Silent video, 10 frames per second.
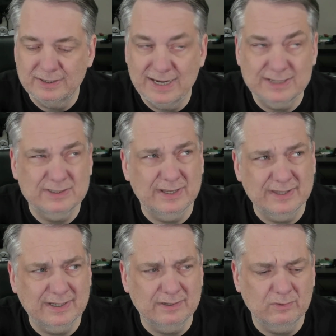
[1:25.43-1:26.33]
Uh, actually, I
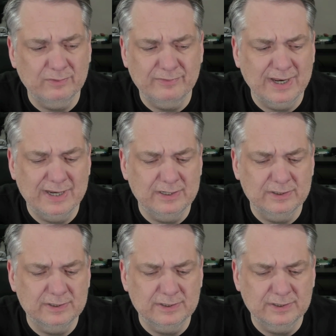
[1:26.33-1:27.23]
think I only had
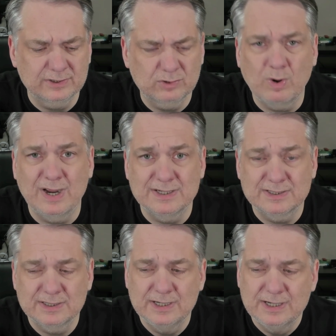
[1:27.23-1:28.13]
it uh, twice.